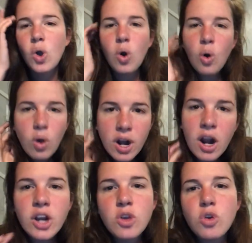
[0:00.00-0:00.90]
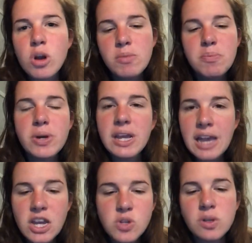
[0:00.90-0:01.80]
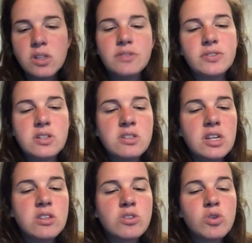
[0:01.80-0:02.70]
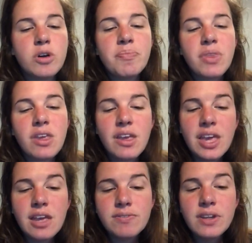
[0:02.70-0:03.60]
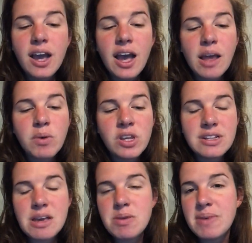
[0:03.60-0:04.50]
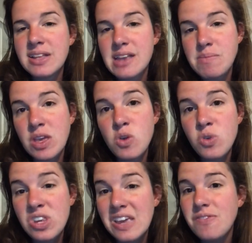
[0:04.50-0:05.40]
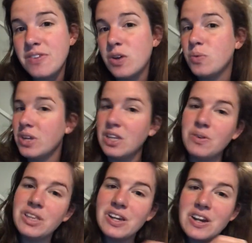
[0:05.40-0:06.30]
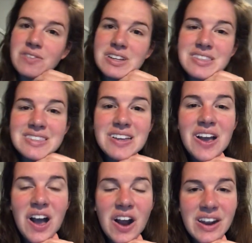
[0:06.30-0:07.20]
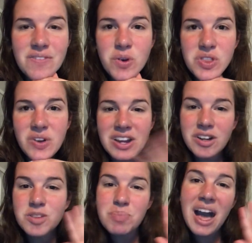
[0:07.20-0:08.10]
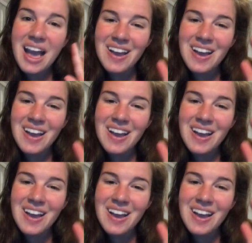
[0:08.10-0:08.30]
Or are you normally pretty casual on the first day of school? If not, I want you to tell me about a time that you did feel really, really nervous. All right, fourth graders, bye.